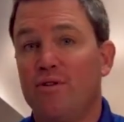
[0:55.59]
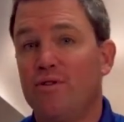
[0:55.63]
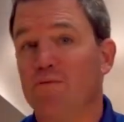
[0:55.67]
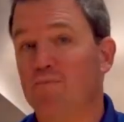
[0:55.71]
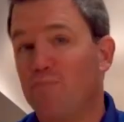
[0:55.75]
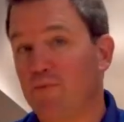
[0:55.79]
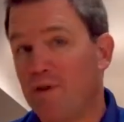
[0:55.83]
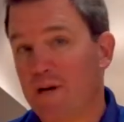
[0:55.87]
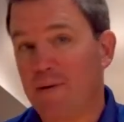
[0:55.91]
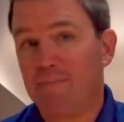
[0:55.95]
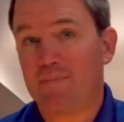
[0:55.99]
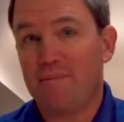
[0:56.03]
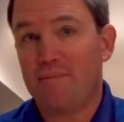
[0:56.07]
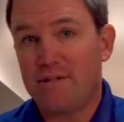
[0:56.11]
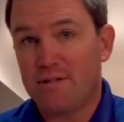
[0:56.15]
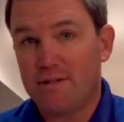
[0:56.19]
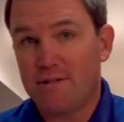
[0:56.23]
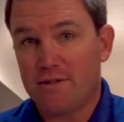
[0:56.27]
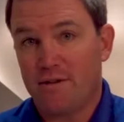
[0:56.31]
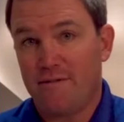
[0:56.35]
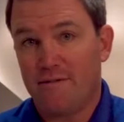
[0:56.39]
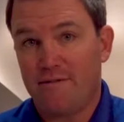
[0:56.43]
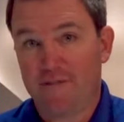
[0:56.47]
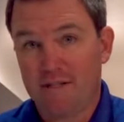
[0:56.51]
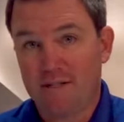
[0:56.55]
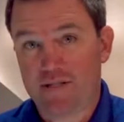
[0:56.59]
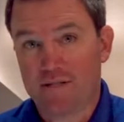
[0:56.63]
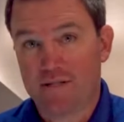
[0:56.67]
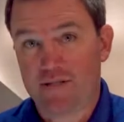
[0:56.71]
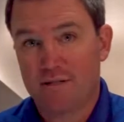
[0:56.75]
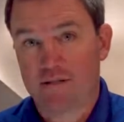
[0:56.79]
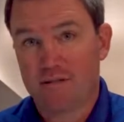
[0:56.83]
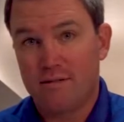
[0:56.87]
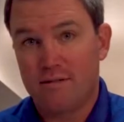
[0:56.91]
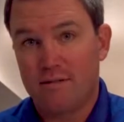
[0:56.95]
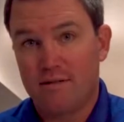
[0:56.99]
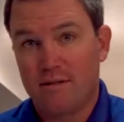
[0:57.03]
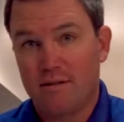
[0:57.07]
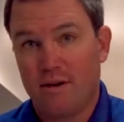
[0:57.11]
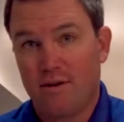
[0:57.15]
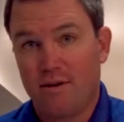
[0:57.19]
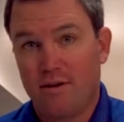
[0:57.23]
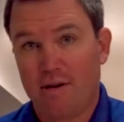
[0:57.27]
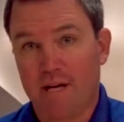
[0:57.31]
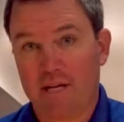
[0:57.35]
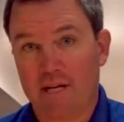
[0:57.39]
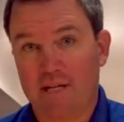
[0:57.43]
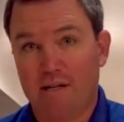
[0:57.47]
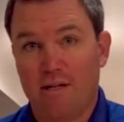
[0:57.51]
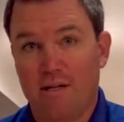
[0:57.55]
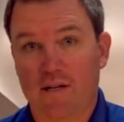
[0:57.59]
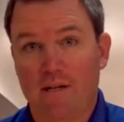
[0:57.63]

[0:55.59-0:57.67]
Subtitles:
you prep the surface, all right?